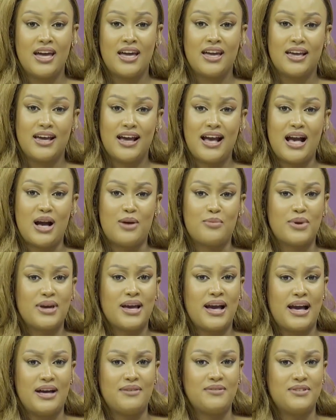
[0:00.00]
Yeah, we
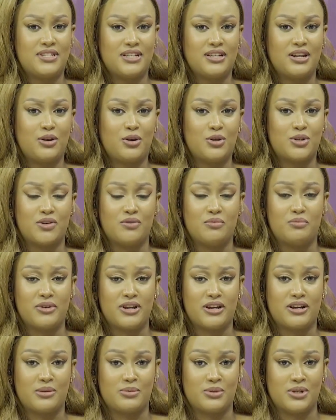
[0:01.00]
have seen a lot of
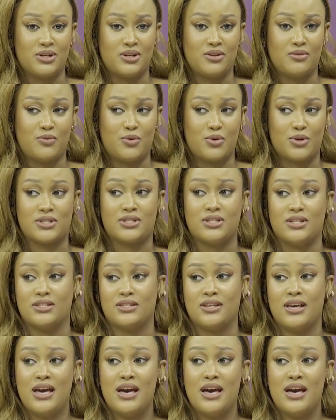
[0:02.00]
breakups and divorces,